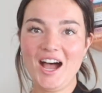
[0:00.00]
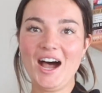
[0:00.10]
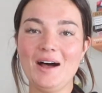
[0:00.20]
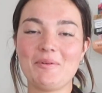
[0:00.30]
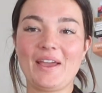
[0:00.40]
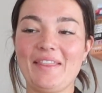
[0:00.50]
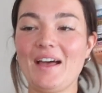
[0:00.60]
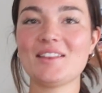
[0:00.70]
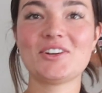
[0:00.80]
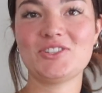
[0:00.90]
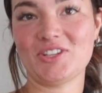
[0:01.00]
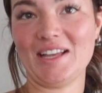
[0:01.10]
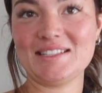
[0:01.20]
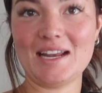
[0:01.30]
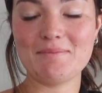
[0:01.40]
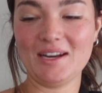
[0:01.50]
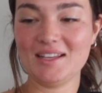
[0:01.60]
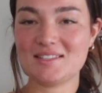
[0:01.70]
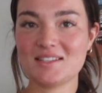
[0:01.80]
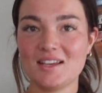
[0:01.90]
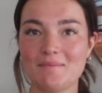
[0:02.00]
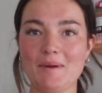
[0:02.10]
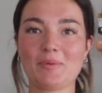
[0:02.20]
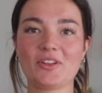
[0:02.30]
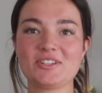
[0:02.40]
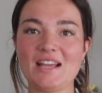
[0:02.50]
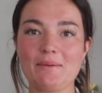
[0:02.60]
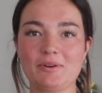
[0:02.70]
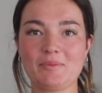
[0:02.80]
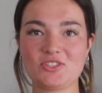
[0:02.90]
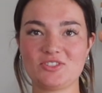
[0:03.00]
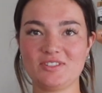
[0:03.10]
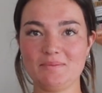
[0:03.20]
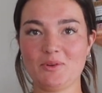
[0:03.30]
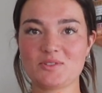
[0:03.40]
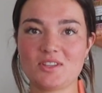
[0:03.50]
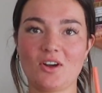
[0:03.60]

Okay, that literally took like 10 minutes. My brother and dad pretty much did most of the